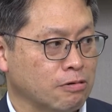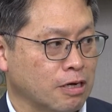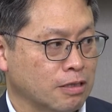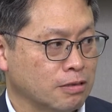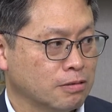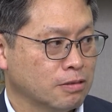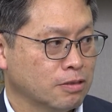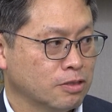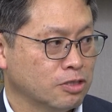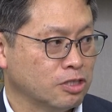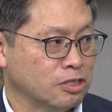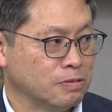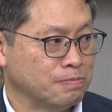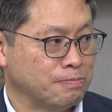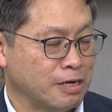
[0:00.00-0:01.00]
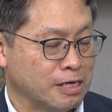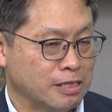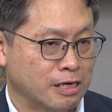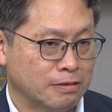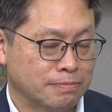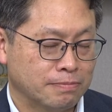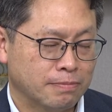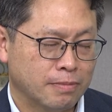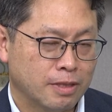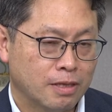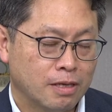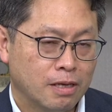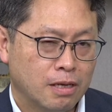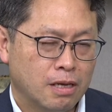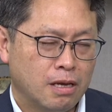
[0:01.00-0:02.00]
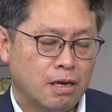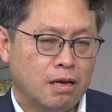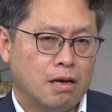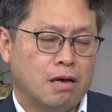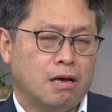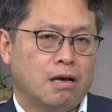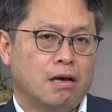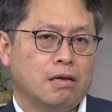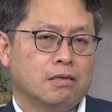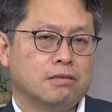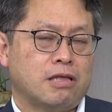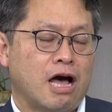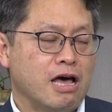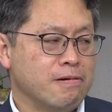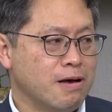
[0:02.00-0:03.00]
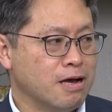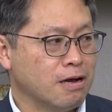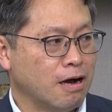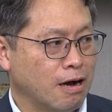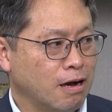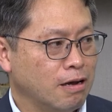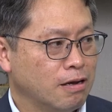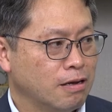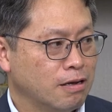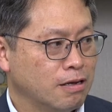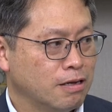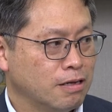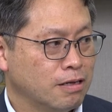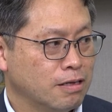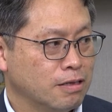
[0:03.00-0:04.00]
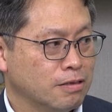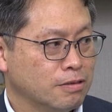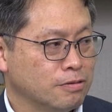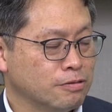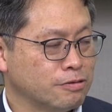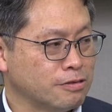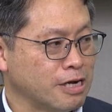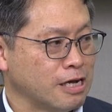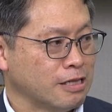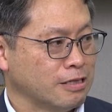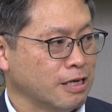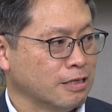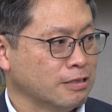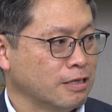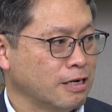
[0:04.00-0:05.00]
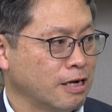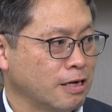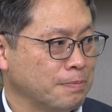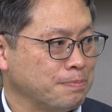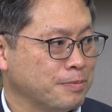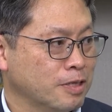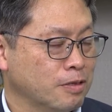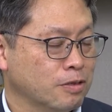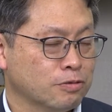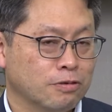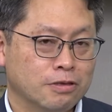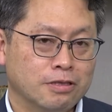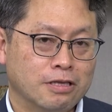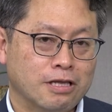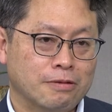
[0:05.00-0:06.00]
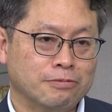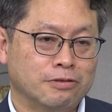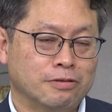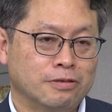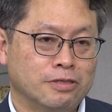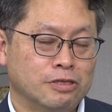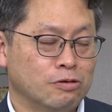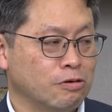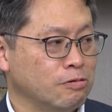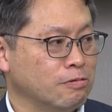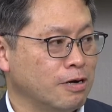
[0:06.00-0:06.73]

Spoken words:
protect Japan using the nuclear weapons against the bluff of a threat from China? If Taiwan was Ukraine,